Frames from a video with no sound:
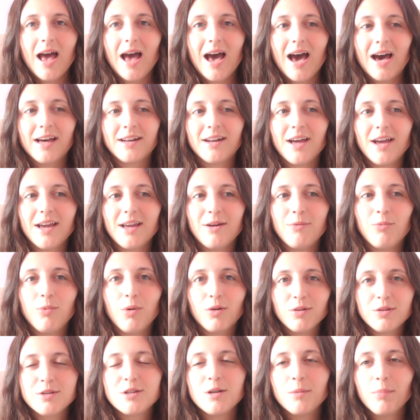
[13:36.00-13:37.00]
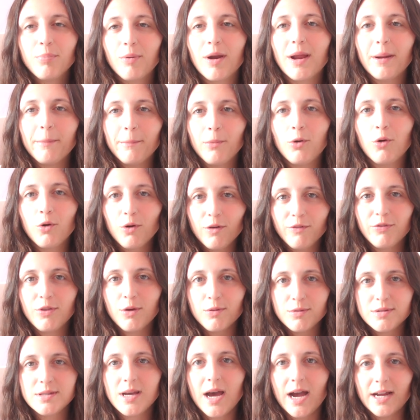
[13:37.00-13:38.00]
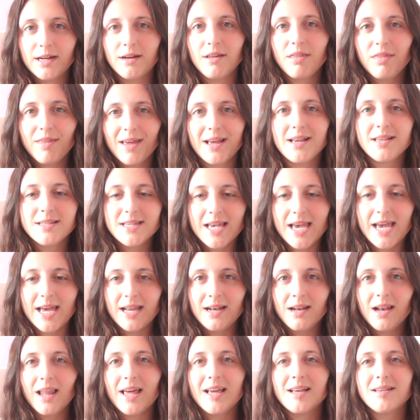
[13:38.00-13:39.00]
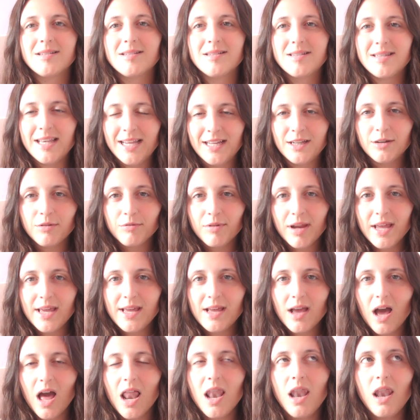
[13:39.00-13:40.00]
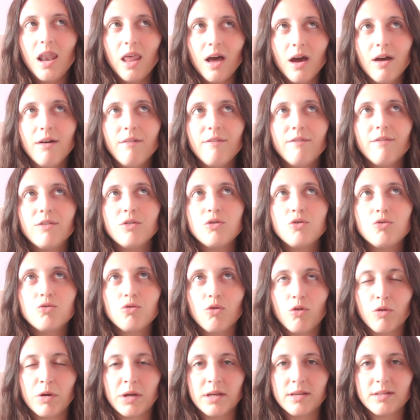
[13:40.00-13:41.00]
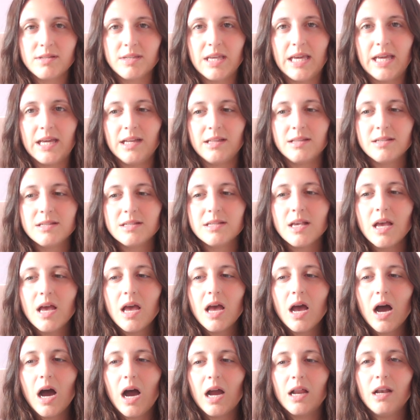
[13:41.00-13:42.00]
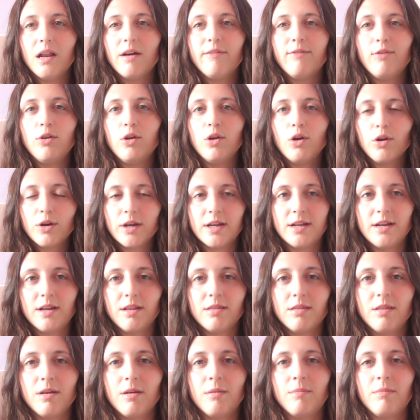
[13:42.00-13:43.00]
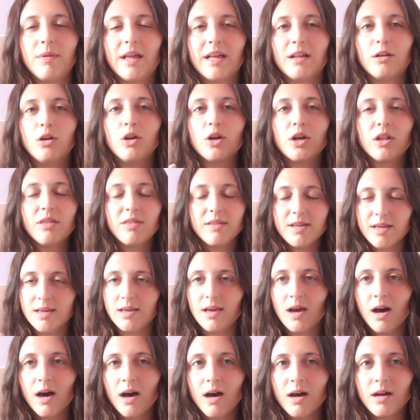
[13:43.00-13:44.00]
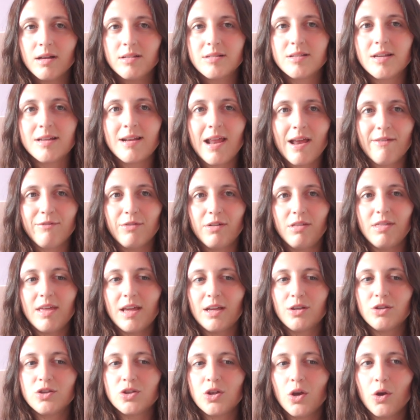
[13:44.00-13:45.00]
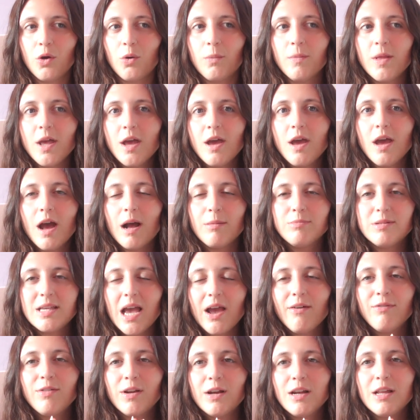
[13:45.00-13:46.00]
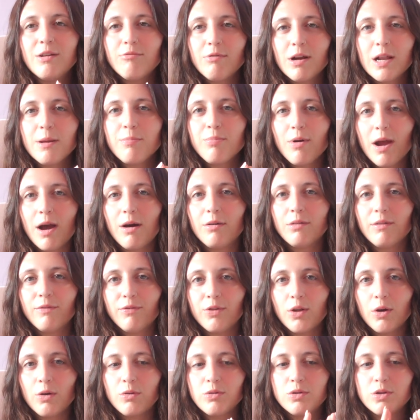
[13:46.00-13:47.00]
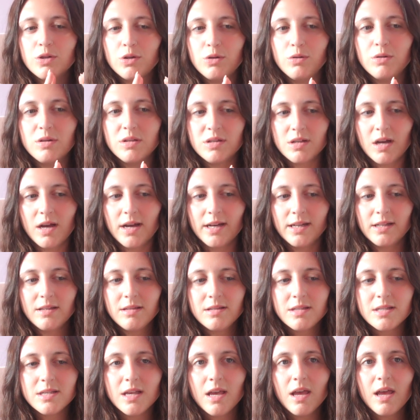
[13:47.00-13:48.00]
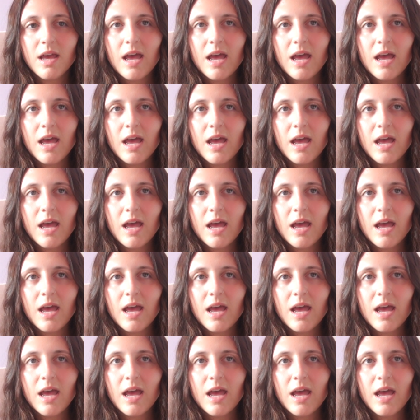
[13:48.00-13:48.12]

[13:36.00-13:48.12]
And I want to bring more of those kind of things in, like scenery. I love drawing scenes. I love looking at them, like looking at the art and everything. So I'm definitely really proud of those two designs.